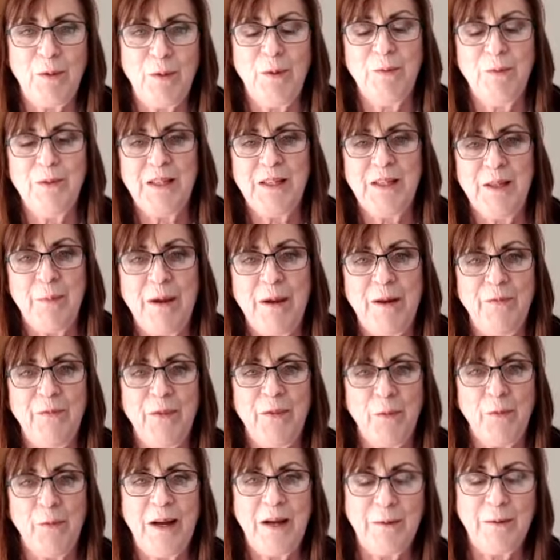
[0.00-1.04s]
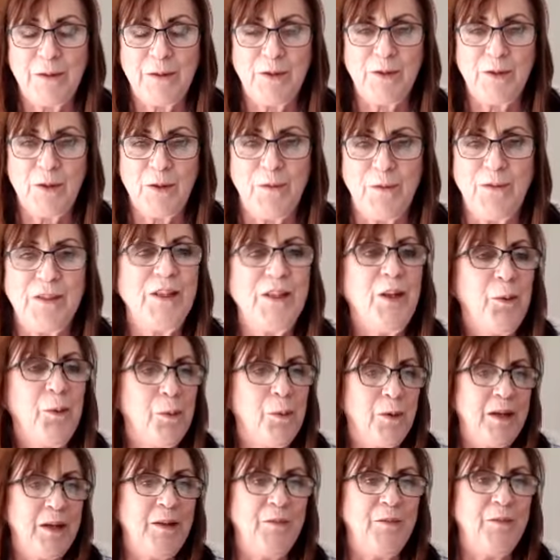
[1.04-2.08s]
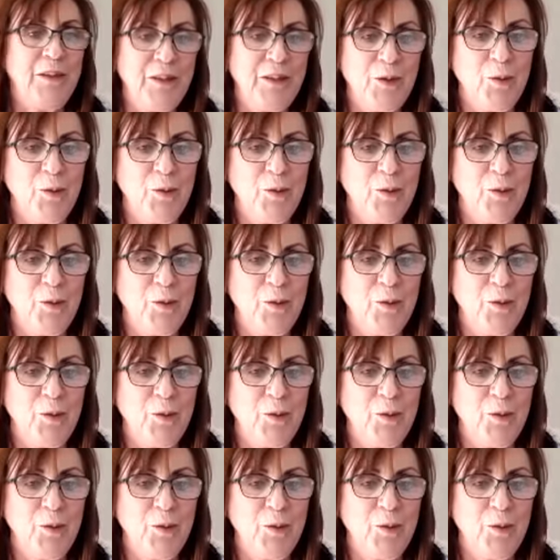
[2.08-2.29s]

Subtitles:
What was it about the WOWS? Because obviously you were out there